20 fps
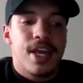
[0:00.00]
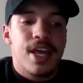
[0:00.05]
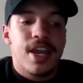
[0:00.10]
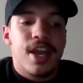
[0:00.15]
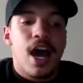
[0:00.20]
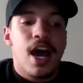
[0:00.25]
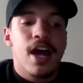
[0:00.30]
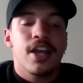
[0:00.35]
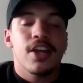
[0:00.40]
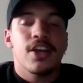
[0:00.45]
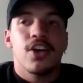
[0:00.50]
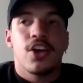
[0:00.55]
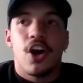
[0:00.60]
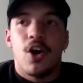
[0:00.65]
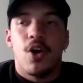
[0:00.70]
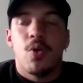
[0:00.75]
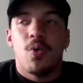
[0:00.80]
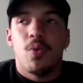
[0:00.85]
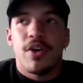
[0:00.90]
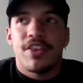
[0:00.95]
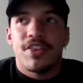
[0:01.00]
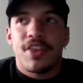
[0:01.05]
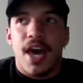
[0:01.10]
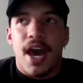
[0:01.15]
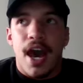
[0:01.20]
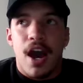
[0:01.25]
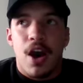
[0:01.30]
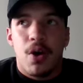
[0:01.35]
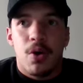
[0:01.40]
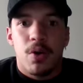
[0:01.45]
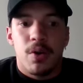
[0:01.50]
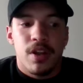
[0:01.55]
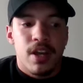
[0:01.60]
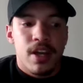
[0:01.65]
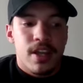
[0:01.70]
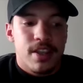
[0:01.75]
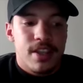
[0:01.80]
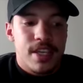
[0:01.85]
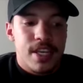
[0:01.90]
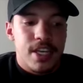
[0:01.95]
cannot go without
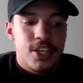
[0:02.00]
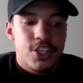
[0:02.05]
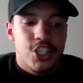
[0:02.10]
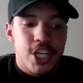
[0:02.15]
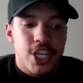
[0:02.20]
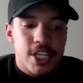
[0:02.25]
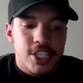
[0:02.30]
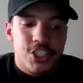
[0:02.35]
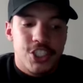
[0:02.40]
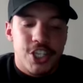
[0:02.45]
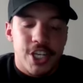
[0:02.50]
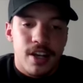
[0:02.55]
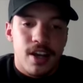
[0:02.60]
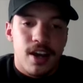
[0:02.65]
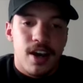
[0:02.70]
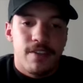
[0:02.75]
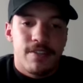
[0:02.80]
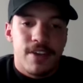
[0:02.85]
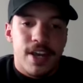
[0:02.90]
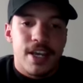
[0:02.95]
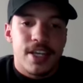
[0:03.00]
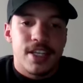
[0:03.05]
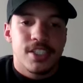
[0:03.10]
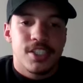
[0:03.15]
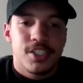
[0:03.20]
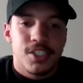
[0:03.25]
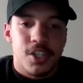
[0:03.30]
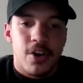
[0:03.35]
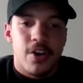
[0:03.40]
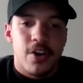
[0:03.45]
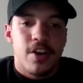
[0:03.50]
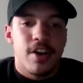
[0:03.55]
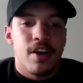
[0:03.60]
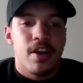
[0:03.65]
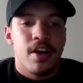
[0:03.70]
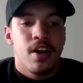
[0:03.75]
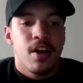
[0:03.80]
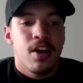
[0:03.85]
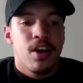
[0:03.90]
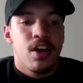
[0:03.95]
the ingestion of a
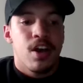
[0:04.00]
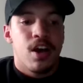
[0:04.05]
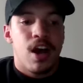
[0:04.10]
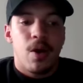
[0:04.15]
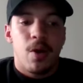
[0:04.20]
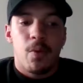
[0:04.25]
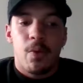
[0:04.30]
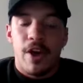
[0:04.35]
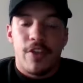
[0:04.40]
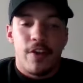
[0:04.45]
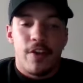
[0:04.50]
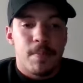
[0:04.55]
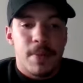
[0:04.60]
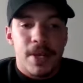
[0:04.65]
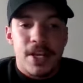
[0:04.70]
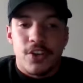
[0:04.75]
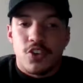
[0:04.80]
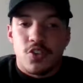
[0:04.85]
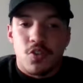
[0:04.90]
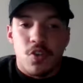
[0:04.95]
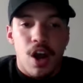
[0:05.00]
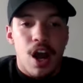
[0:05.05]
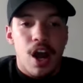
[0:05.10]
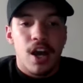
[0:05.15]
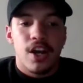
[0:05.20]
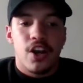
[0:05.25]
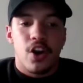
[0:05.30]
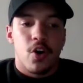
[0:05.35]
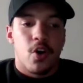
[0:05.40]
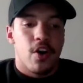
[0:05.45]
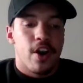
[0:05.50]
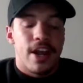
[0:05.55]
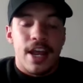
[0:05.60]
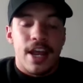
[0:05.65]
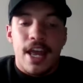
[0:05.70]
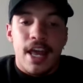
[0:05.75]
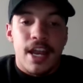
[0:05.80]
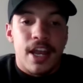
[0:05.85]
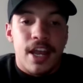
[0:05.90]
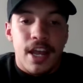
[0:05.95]
certain, whether it be drug or
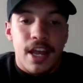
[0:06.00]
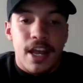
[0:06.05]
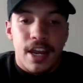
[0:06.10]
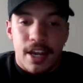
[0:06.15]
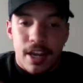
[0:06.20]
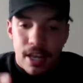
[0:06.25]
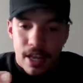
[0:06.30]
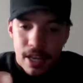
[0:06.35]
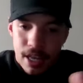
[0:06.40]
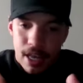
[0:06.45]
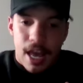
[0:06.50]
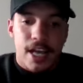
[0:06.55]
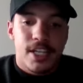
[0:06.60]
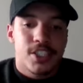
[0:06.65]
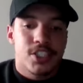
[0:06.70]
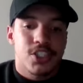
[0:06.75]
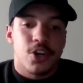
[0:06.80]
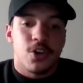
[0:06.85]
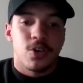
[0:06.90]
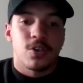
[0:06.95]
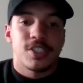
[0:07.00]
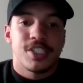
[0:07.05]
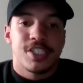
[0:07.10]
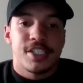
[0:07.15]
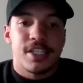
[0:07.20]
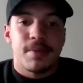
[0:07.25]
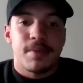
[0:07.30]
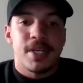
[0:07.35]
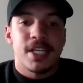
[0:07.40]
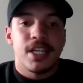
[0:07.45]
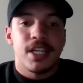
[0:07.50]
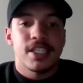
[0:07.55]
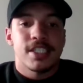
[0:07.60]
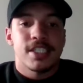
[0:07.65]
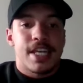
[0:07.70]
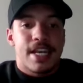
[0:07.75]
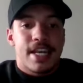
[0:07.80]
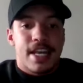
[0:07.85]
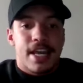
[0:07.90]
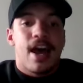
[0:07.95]
an external
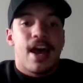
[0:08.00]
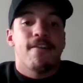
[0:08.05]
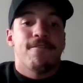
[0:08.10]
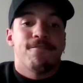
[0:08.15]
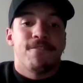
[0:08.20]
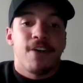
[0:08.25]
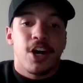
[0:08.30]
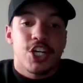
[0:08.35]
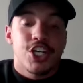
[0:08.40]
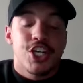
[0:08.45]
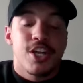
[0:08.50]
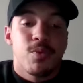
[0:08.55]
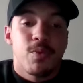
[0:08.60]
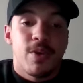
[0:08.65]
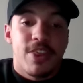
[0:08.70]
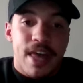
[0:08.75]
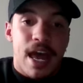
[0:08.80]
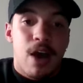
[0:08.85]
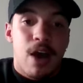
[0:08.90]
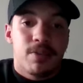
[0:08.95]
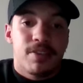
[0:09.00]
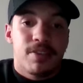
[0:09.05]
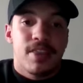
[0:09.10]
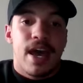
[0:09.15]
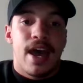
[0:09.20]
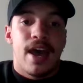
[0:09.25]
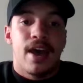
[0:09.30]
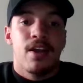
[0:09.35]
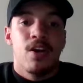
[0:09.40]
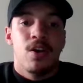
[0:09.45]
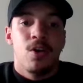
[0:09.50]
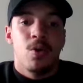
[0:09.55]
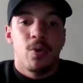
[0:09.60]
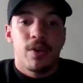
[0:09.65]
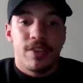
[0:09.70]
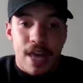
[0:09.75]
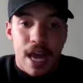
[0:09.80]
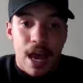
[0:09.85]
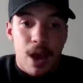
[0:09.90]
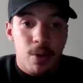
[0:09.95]
stimulus, they cannot function without that.
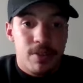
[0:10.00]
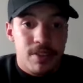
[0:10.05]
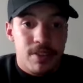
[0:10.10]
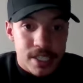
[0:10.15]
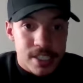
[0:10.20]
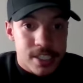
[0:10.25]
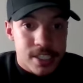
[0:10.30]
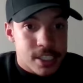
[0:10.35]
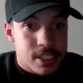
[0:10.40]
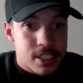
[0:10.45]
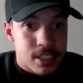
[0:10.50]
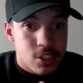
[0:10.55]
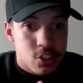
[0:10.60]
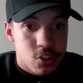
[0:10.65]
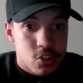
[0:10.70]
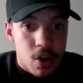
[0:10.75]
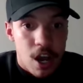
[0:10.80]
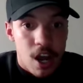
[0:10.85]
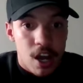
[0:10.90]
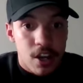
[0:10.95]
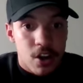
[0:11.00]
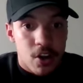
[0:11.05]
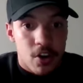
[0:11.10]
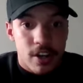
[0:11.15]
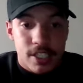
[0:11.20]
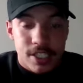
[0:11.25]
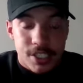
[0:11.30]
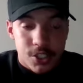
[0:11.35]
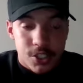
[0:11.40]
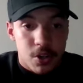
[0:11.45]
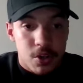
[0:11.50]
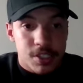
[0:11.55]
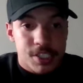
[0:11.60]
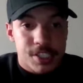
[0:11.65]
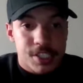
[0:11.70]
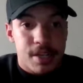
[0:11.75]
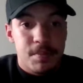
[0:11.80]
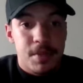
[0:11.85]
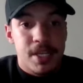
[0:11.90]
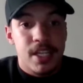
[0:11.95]
Without this drug or external
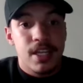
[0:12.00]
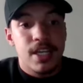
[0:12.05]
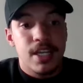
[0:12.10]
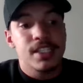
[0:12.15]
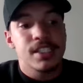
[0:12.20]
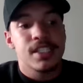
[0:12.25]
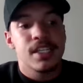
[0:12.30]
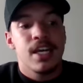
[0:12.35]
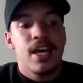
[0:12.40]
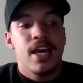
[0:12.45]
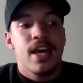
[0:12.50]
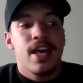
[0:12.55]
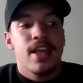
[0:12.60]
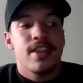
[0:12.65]
stimulus,